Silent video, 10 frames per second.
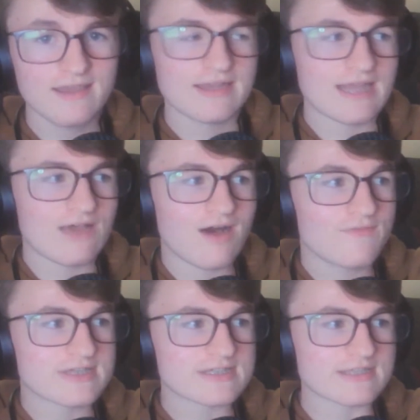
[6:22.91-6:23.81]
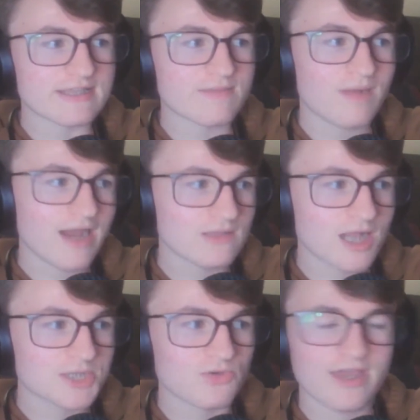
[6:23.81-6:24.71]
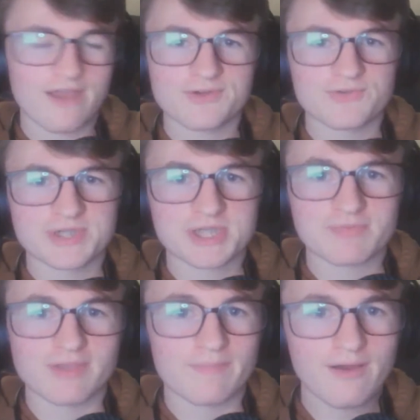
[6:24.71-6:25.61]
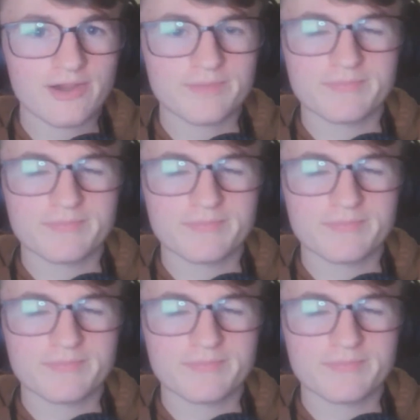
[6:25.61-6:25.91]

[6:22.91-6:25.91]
Now, obviously, like biological characteristics play a part,